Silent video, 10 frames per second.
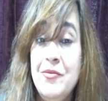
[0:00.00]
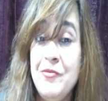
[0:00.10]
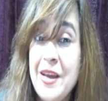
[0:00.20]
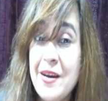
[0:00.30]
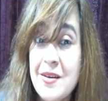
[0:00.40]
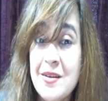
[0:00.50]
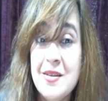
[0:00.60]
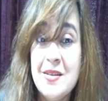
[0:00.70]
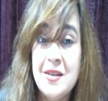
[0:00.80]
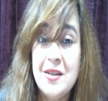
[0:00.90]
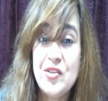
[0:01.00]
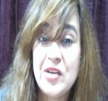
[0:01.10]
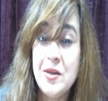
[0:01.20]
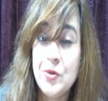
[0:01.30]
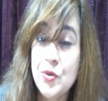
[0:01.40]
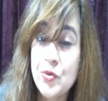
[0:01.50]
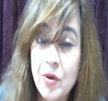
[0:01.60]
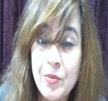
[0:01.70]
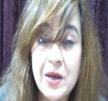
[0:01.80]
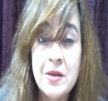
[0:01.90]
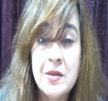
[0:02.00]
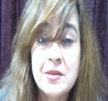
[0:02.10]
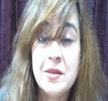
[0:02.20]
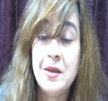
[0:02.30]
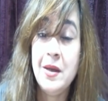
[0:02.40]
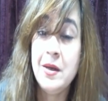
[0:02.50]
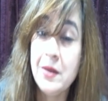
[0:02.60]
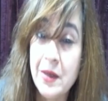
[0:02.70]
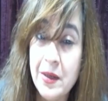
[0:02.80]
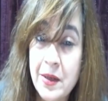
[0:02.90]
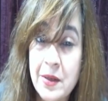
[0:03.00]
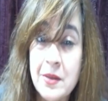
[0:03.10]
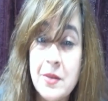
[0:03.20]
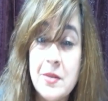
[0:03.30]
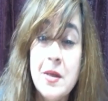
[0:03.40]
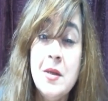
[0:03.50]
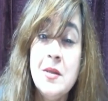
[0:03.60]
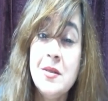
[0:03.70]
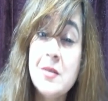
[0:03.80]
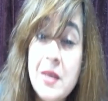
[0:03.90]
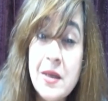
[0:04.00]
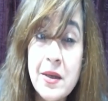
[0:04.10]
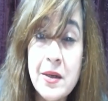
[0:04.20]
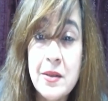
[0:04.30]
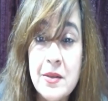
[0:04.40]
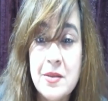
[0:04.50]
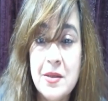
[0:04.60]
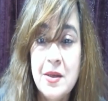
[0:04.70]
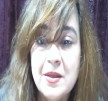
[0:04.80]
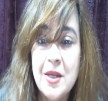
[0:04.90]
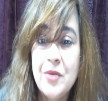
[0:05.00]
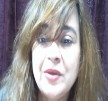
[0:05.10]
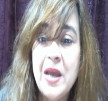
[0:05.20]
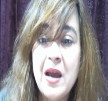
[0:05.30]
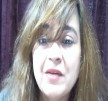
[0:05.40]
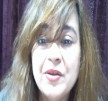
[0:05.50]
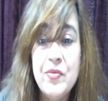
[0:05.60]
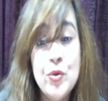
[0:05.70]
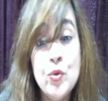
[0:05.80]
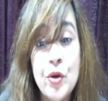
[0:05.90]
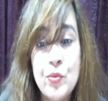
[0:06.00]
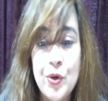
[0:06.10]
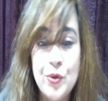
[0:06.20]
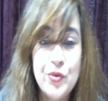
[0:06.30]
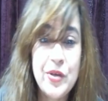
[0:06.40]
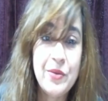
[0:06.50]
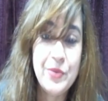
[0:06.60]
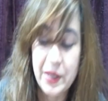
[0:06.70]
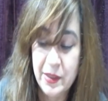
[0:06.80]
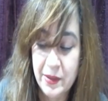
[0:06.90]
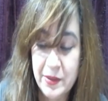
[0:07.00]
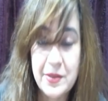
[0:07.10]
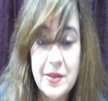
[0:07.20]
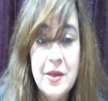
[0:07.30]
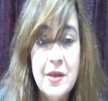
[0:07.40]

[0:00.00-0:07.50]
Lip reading: fears and the childhood traumas and the hidden areas, the secrets that we have and we do not want to share with others.